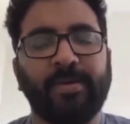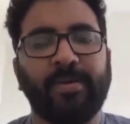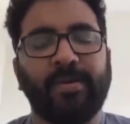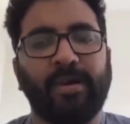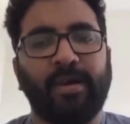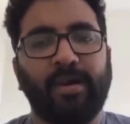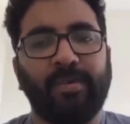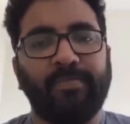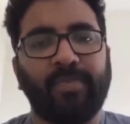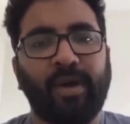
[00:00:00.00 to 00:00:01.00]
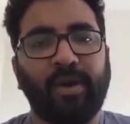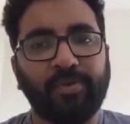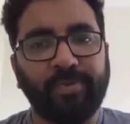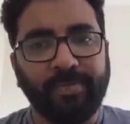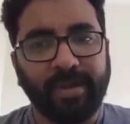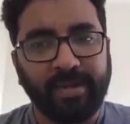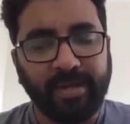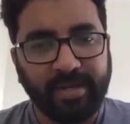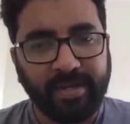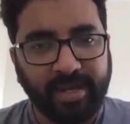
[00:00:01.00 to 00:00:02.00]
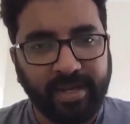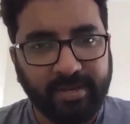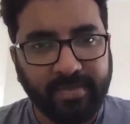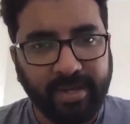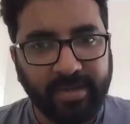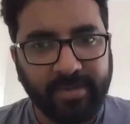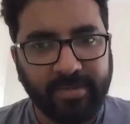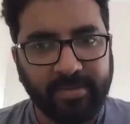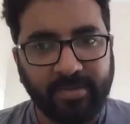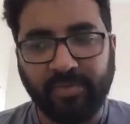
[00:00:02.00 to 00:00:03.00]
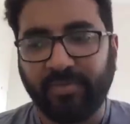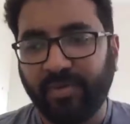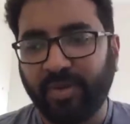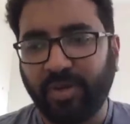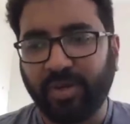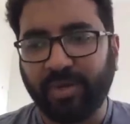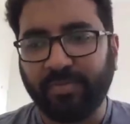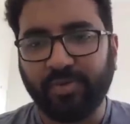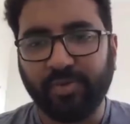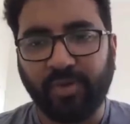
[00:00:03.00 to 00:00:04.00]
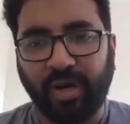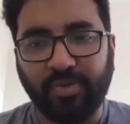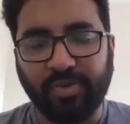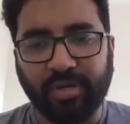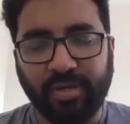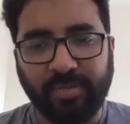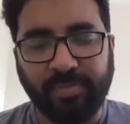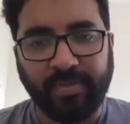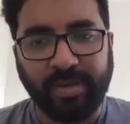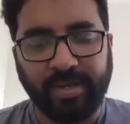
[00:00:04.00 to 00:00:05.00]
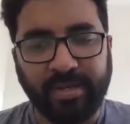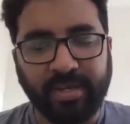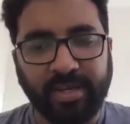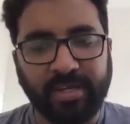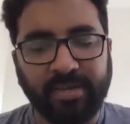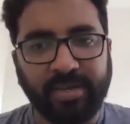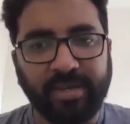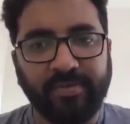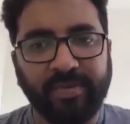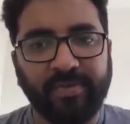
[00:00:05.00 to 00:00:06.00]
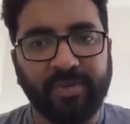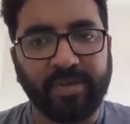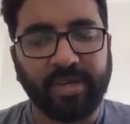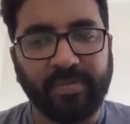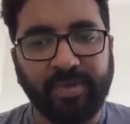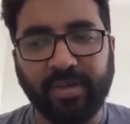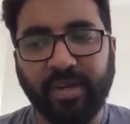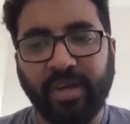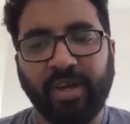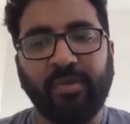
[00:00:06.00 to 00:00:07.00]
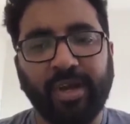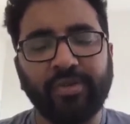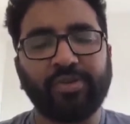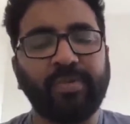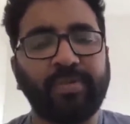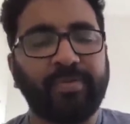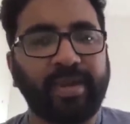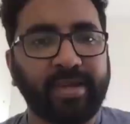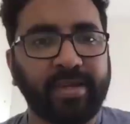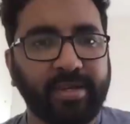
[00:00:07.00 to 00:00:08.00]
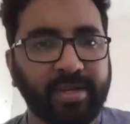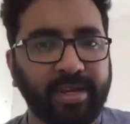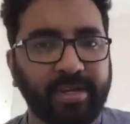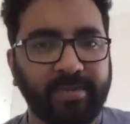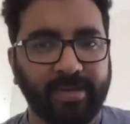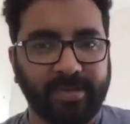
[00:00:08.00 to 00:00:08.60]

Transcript: um, how to prepare in an integrated manner. We have not talk, come to how to uh, prepare in an integrated manner. We were talking about why you should be preparing in an integrated manner.